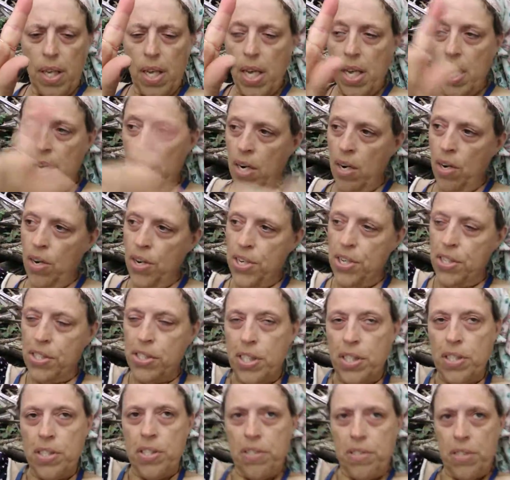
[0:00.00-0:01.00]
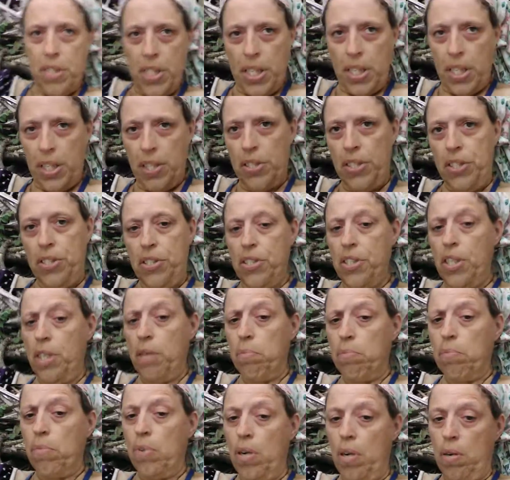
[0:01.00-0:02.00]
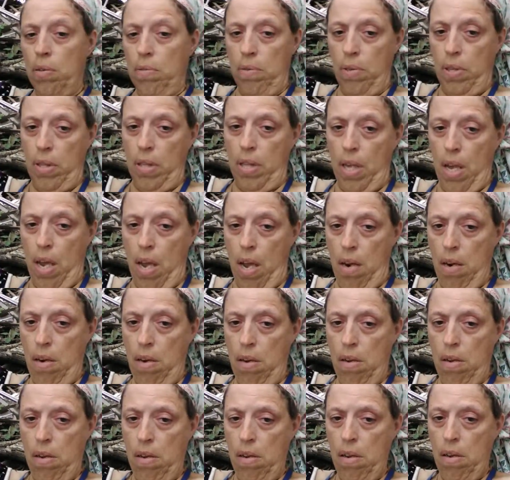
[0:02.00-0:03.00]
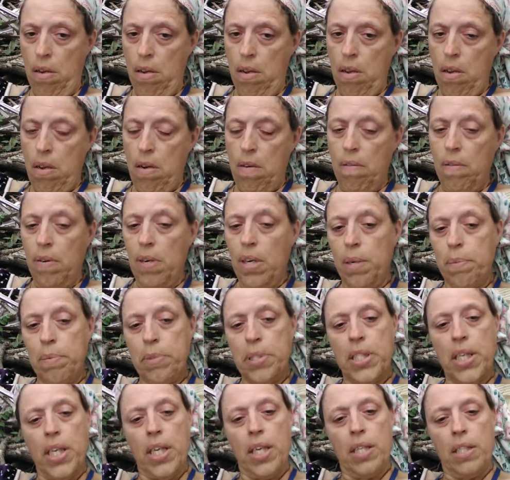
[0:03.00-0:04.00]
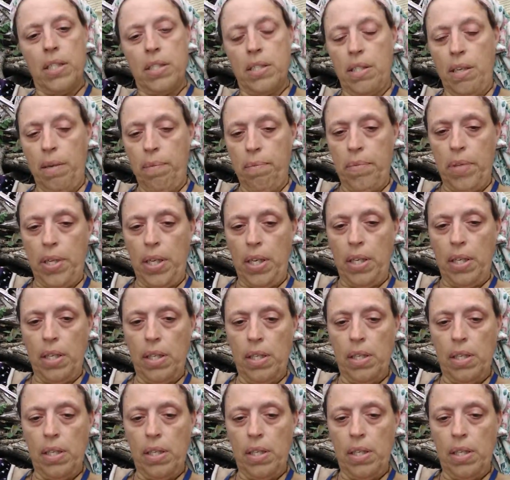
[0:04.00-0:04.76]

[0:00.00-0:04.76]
And I know you're sitting there thinking there's something wrong with that. Well, let me tell you something.